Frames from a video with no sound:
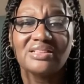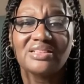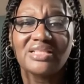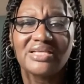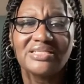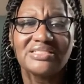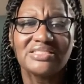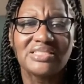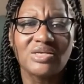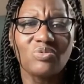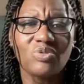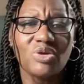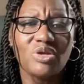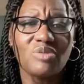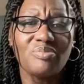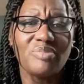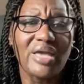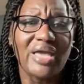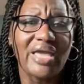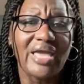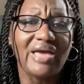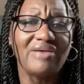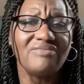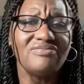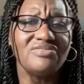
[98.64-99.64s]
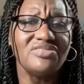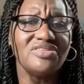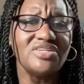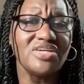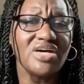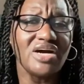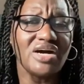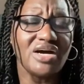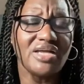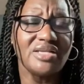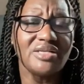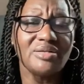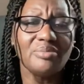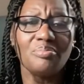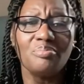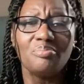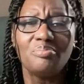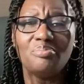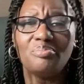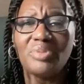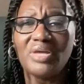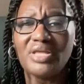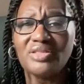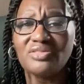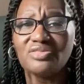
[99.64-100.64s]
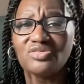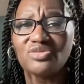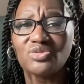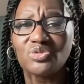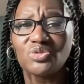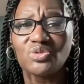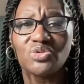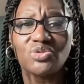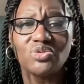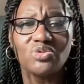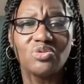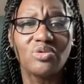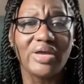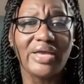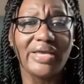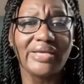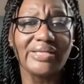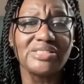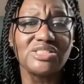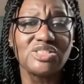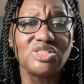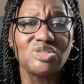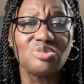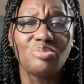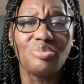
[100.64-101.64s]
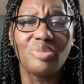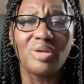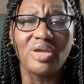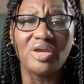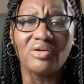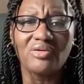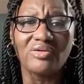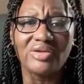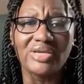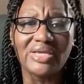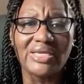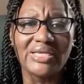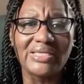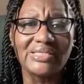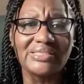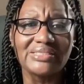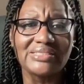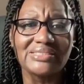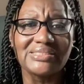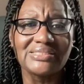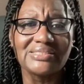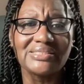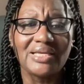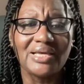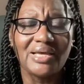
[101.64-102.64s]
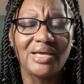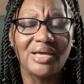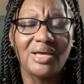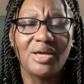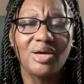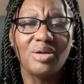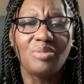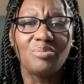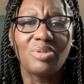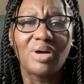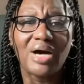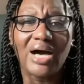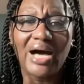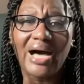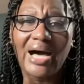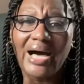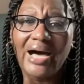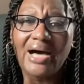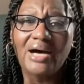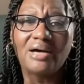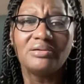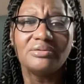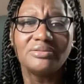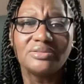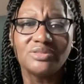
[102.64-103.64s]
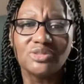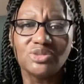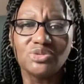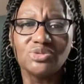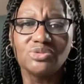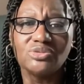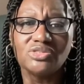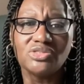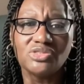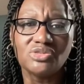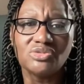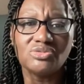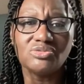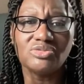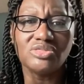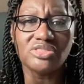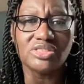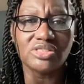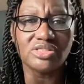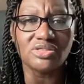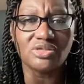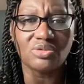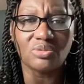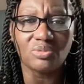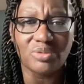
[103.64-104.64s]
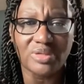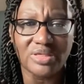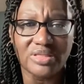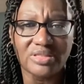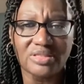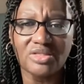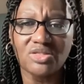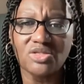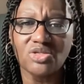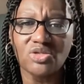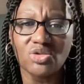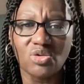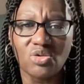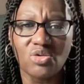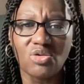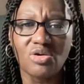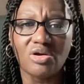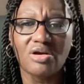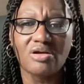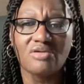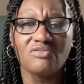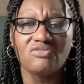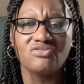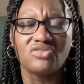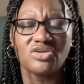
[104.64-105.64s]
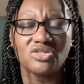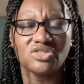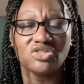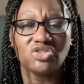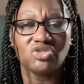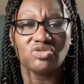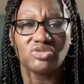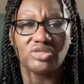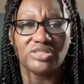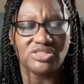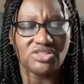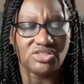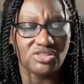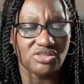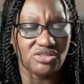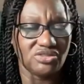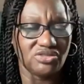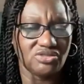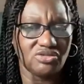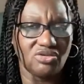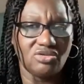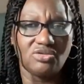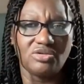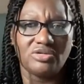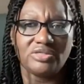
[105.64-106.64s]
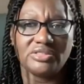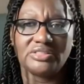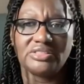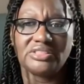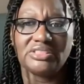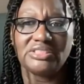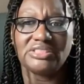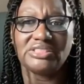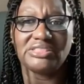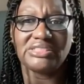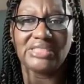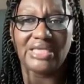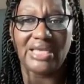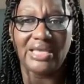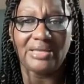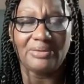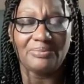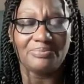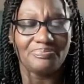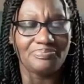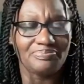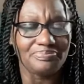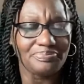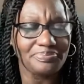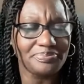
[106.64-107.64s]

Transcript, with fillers: things that we may have done, been through, experienced. But how do you deal with your frustrations on today?